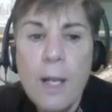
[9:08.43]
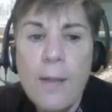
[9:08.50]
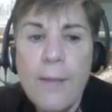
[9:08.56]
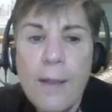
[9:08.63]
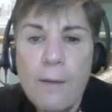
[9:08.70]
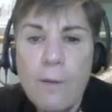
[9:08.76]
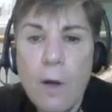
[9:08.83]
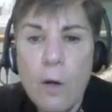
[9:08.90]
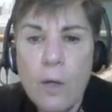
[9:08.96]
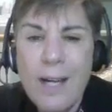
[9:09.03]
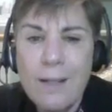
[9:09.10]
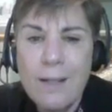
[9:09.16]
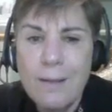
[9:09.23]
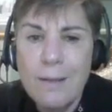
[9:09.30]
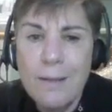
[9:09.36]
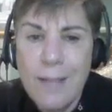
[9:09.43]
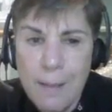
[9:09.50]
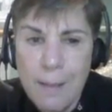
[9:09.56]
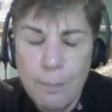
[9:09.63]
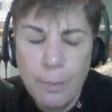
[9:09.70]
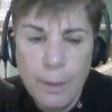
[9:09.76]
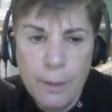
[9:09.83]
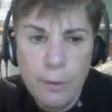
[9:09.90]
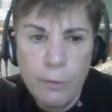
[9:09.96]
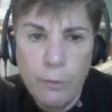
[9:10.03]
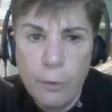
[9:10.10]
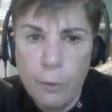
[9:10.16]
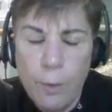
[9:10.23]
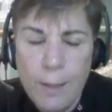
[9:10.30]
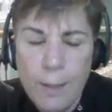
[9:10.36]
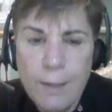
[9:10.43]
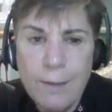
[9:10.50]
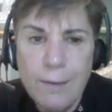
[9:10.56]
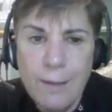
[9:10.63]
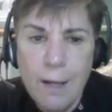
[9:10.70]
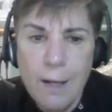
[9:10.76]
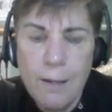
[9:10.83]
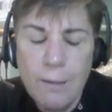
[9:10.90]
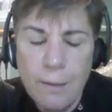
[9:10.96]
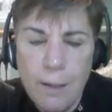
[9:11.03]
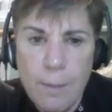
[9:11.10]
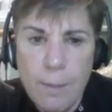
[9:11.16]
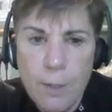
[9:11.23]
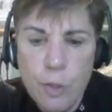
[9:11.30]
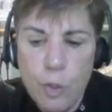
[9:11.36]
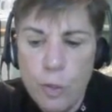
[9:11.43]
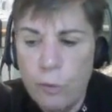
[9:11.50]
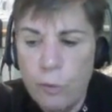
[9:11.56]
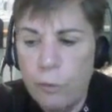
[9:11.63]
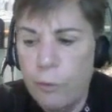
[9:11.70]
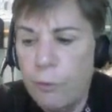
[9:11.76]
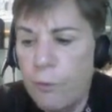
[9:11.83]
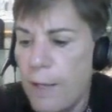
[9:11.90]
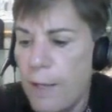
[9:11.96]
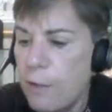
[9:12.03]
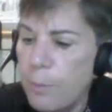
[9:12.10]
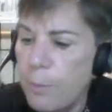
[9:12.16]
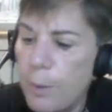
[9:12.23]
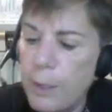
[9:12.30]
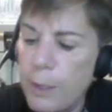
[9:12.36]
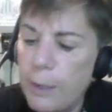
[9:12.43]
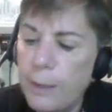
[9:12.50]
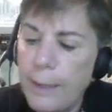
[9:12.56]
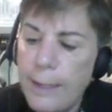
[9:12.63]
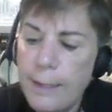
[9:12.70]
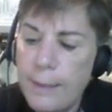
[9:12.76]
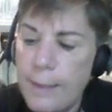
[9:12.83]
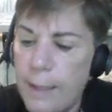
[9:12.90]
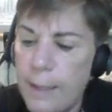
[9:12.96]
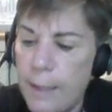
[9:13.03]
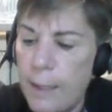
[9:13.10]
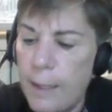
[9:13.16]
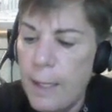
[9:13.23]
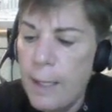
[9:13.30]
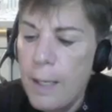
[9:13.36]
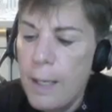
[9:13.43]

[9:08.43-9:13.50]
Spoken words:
They have all kinds of templates for the right size images for Facebook and LinkedIn,